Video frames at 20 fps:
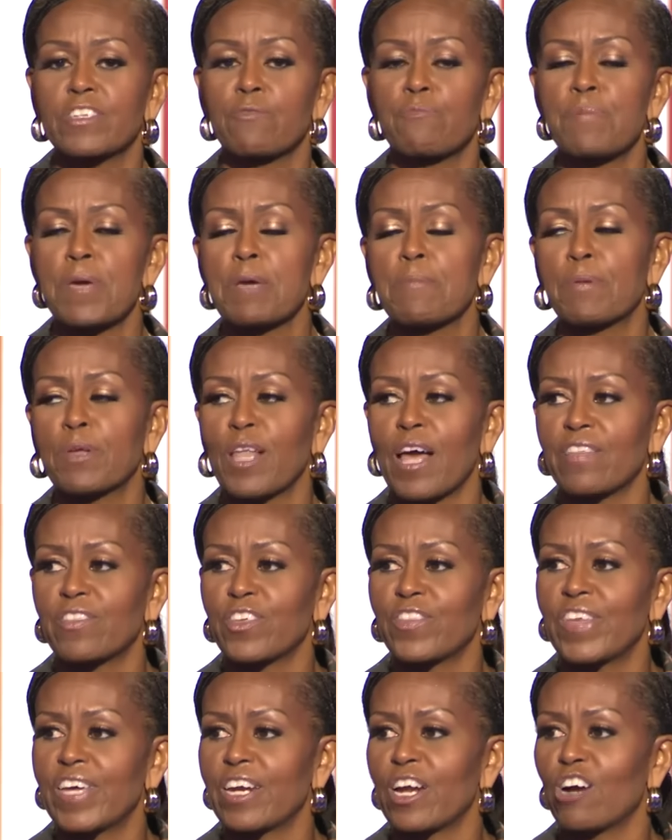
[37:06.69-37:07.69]
of people
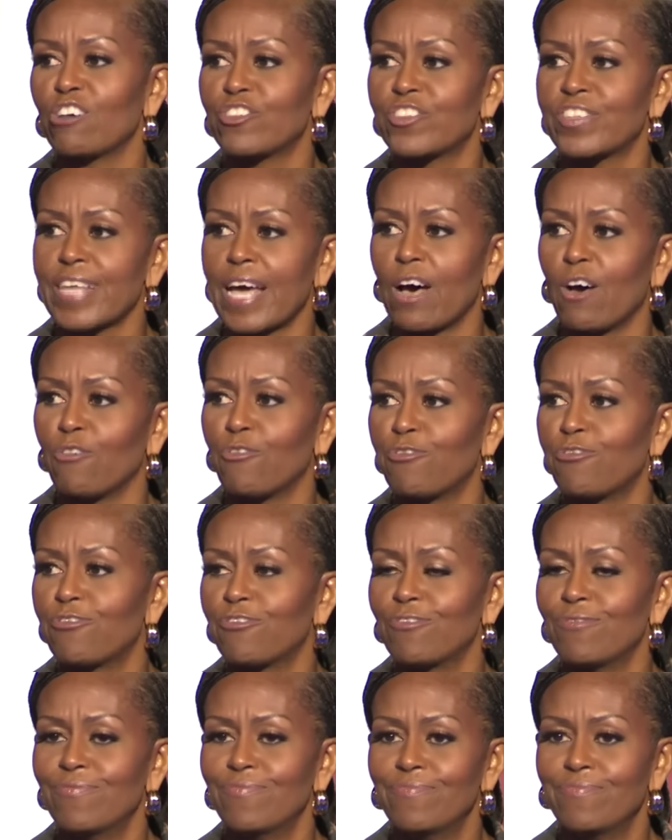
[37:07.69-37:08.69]
other than herself.
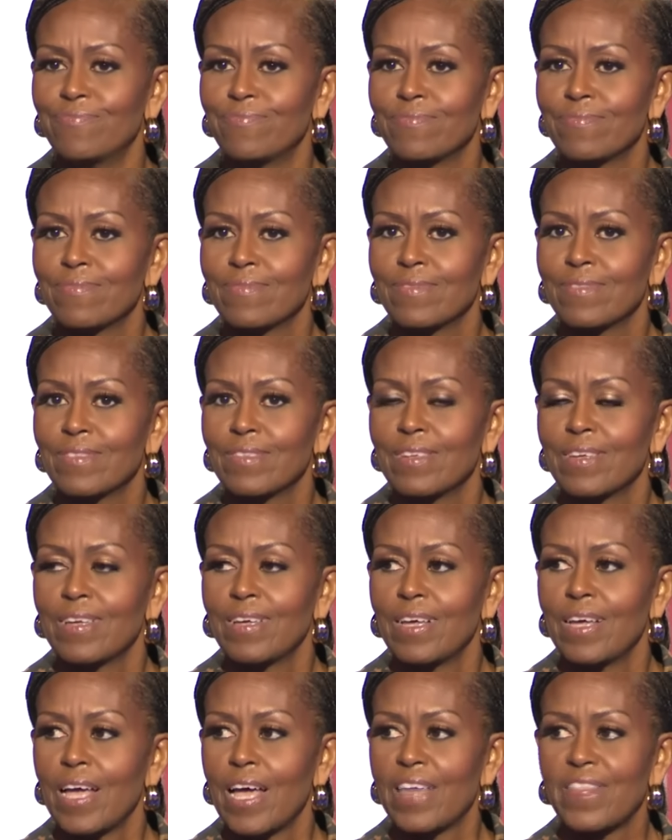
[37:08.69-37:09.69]

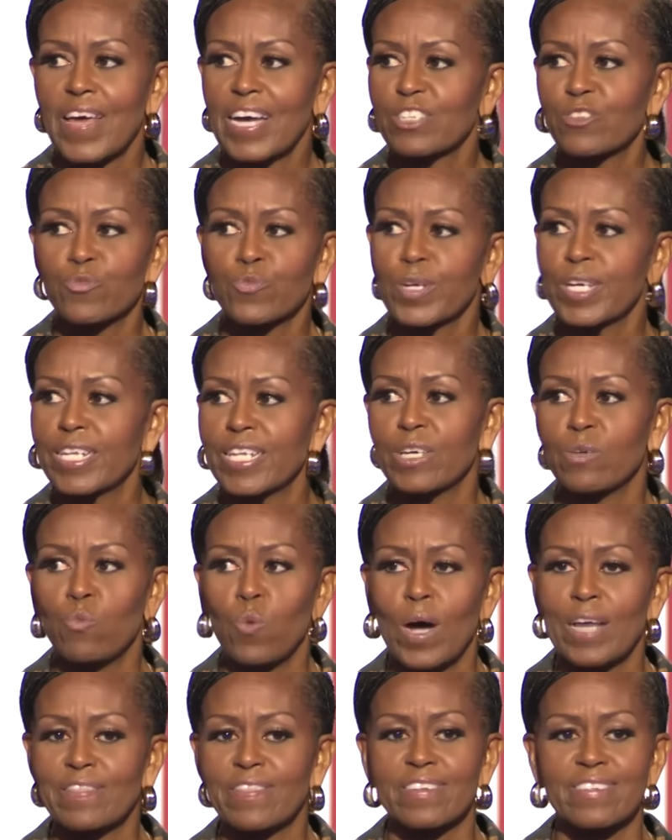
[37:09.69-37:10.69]
And that's really
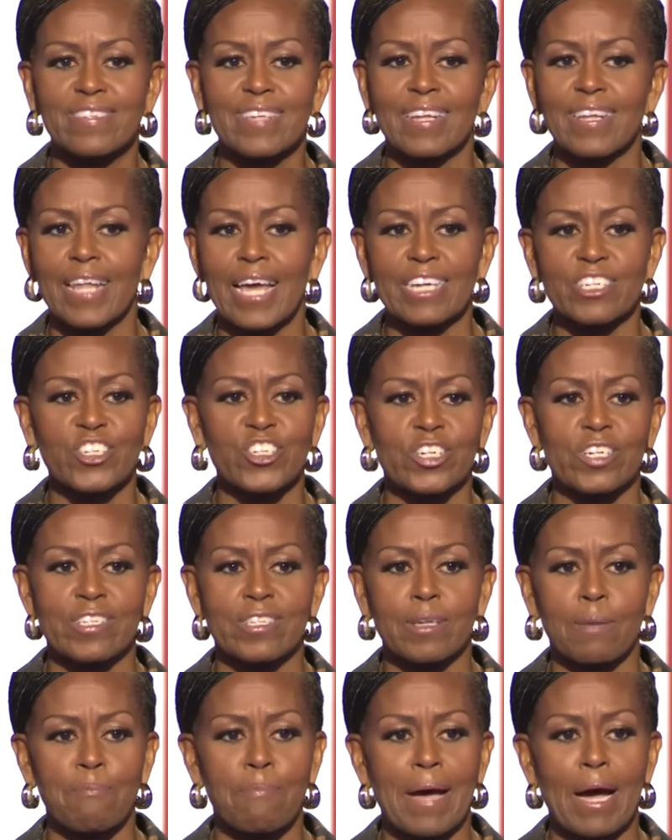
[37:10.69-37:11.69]
what this election is
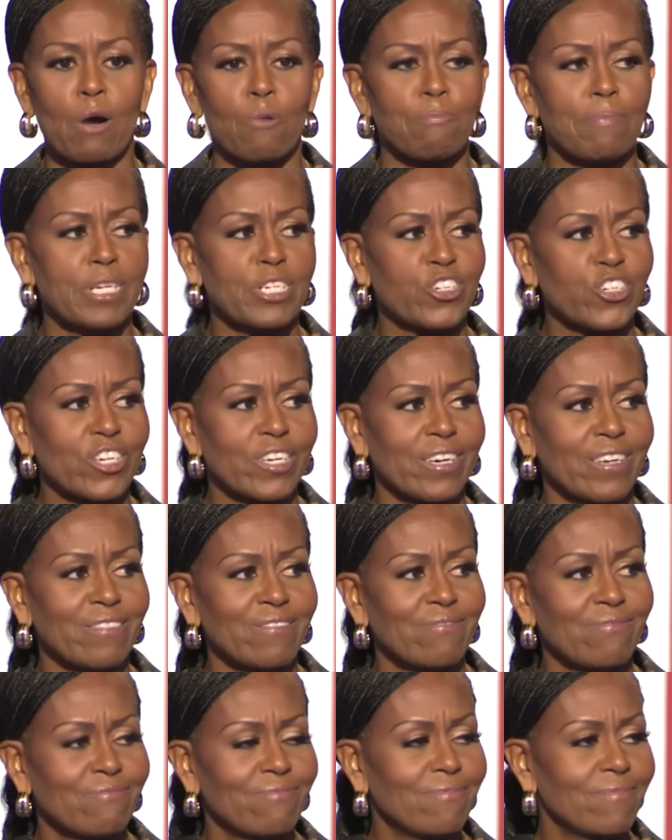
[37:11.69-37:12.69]
about,
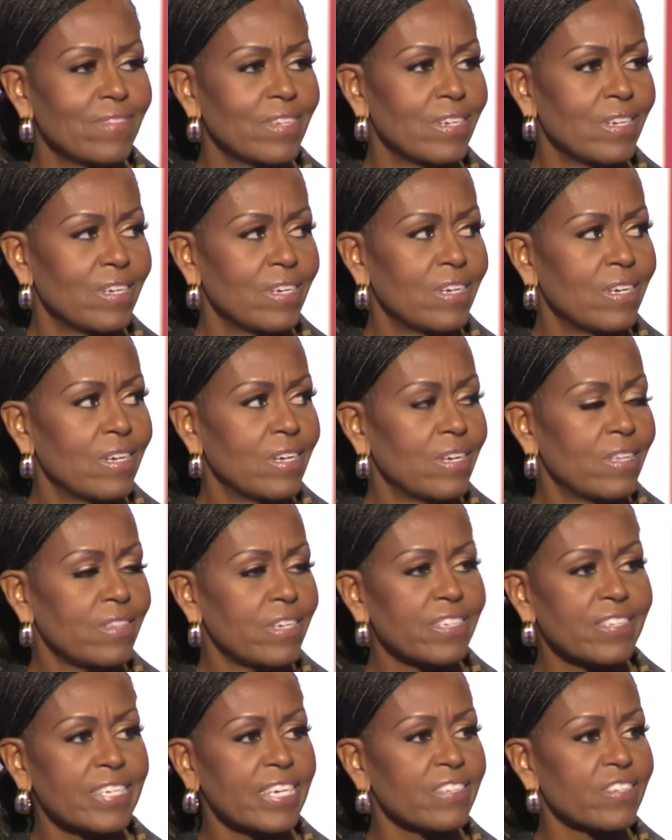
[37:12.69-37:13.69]
Michigan.
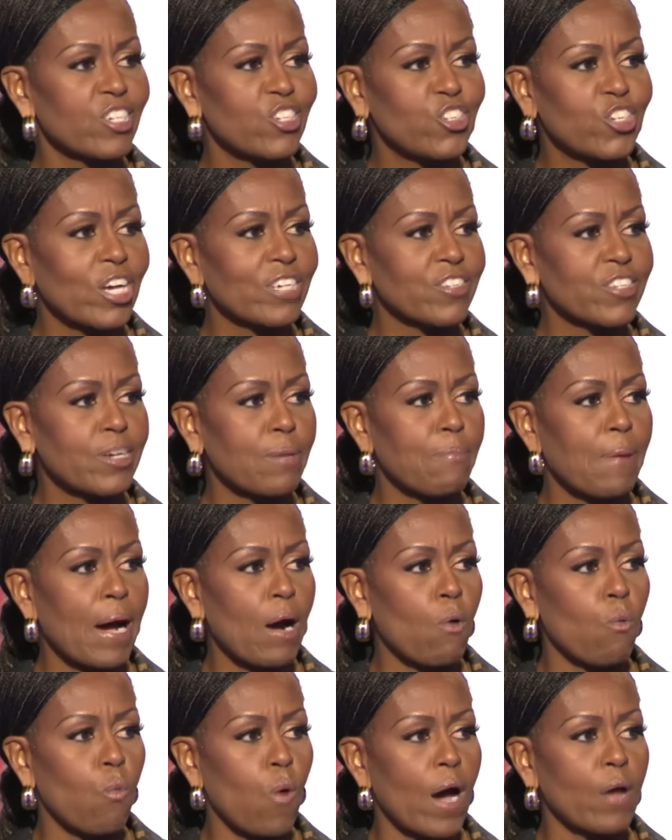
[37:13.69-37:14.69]
This isn't just
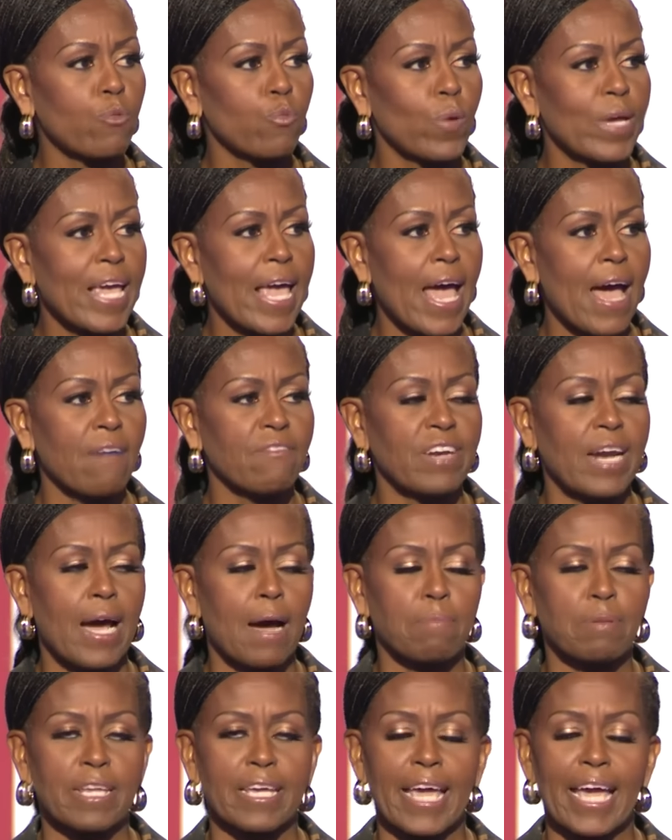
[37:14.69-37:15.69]
about what we have an
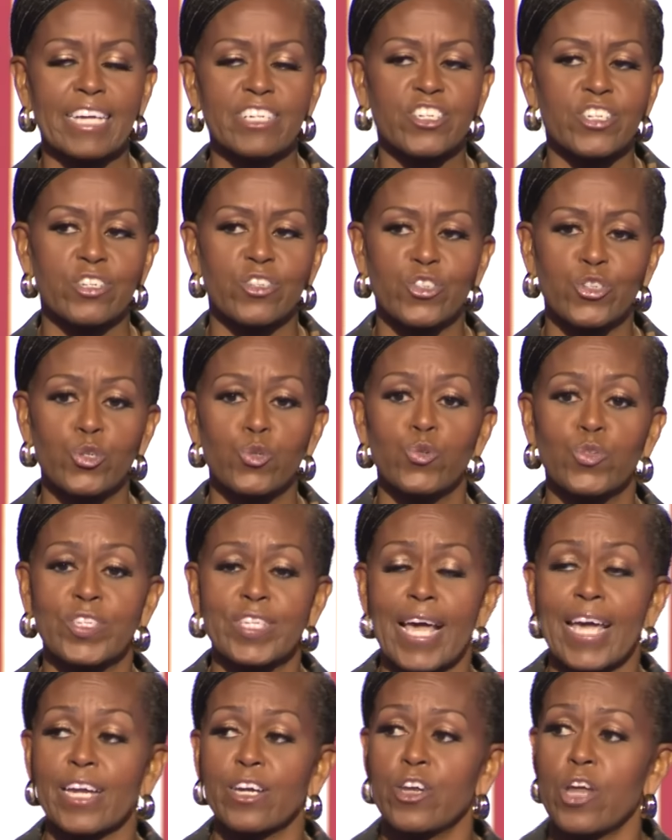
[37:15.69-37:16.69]
obligation to
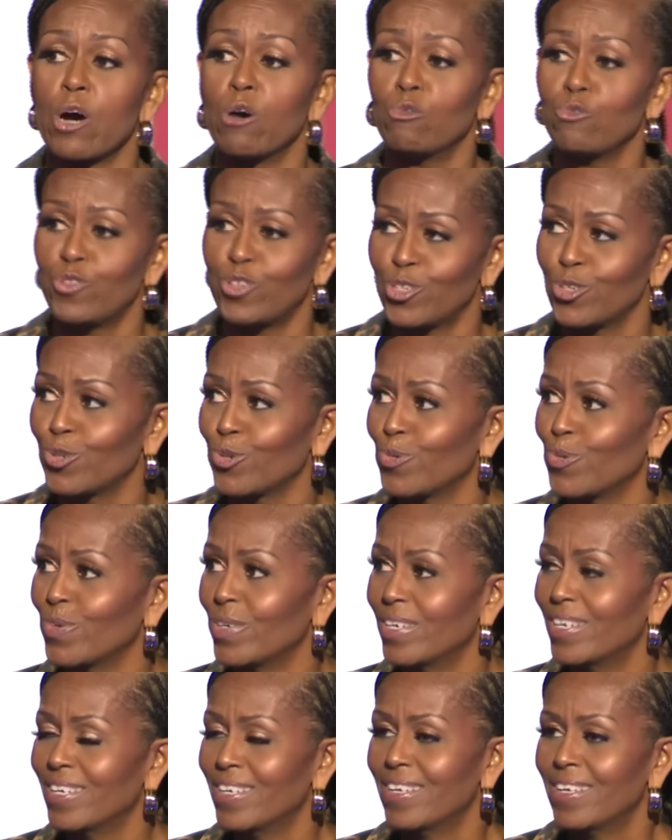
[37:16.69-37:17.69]
say no to.
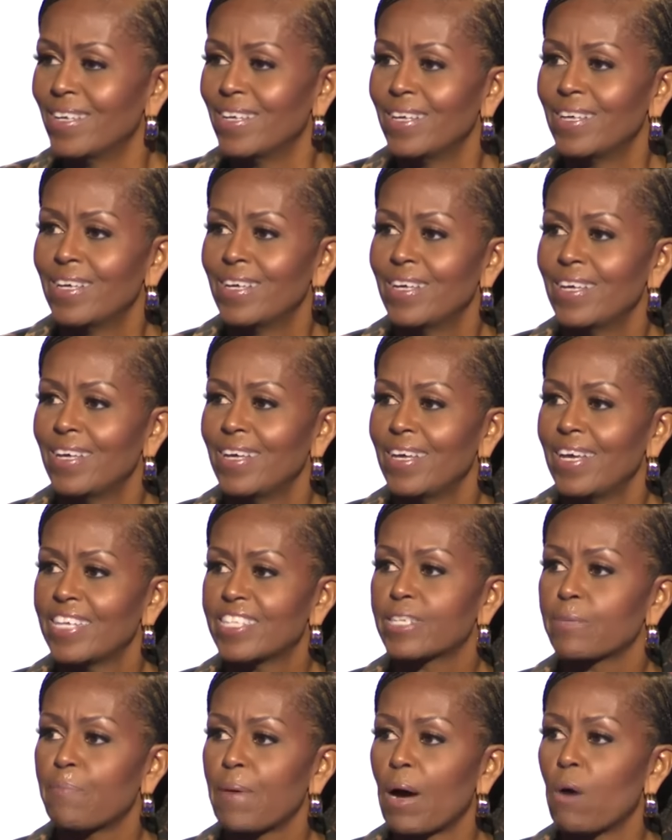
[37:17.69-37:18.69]

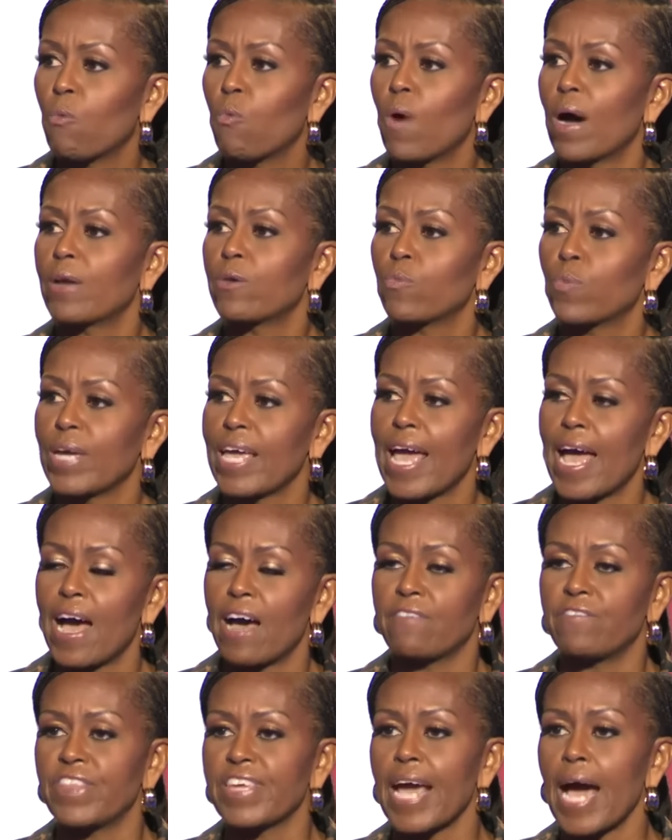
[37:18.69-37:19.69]
It's about what we
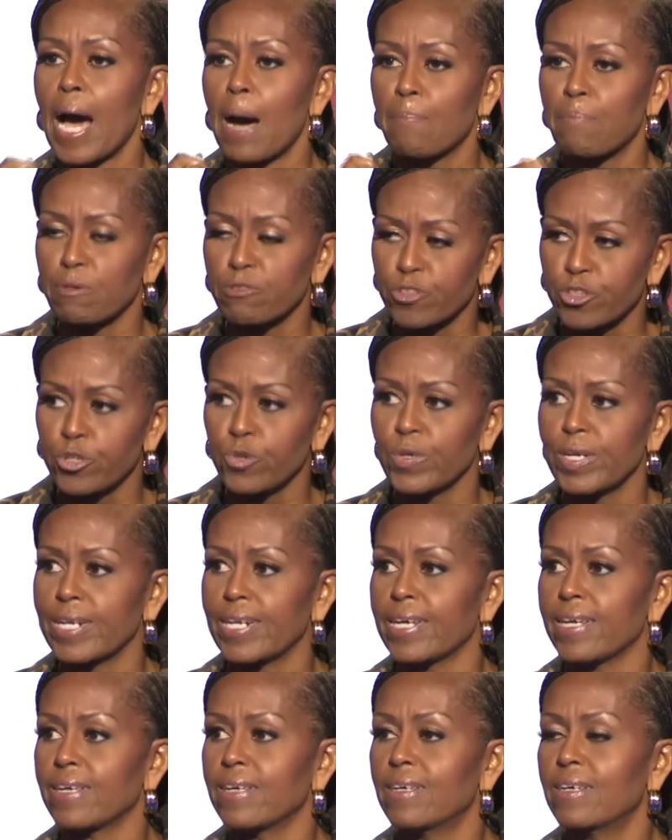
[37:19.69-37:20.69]
have the
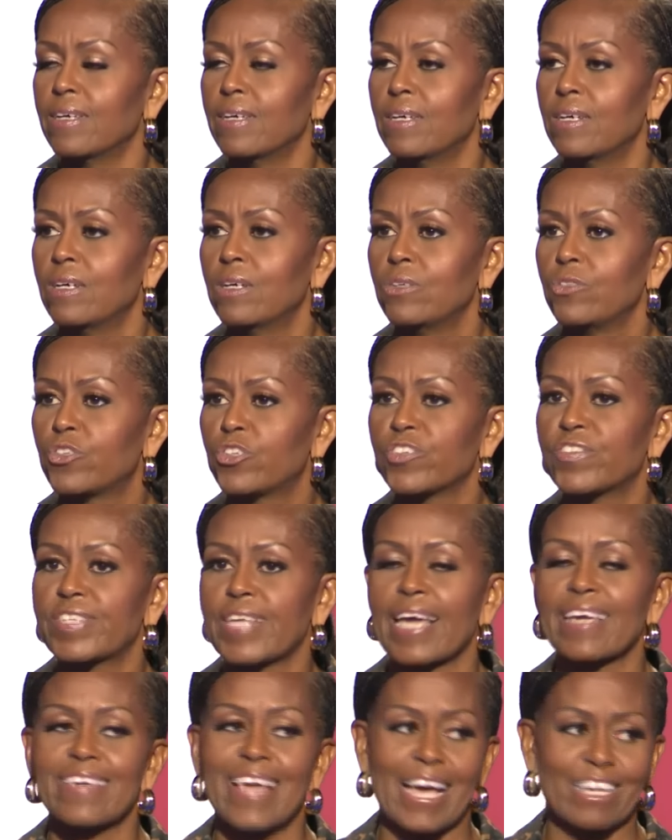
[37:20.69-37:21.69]
opportunity to
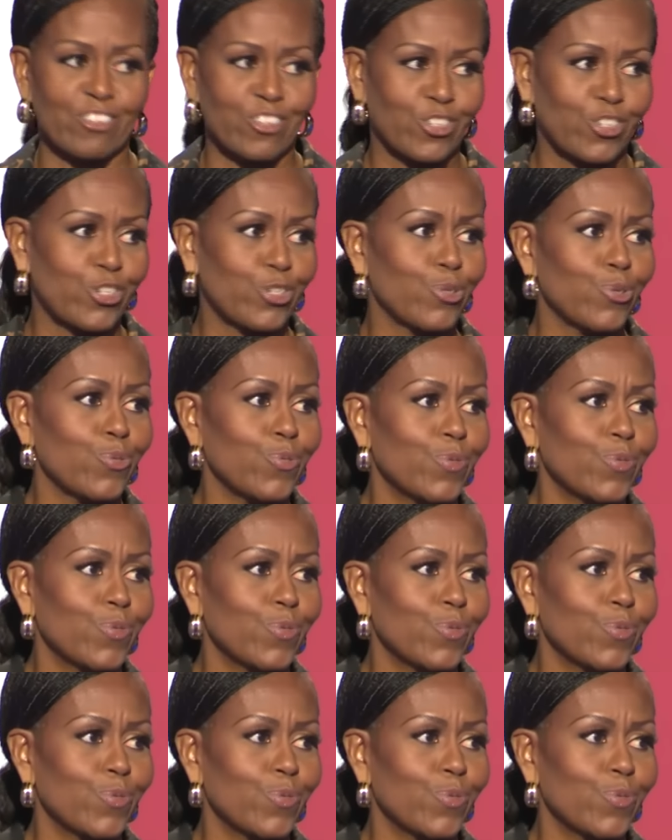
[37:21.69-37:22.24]
say yes to.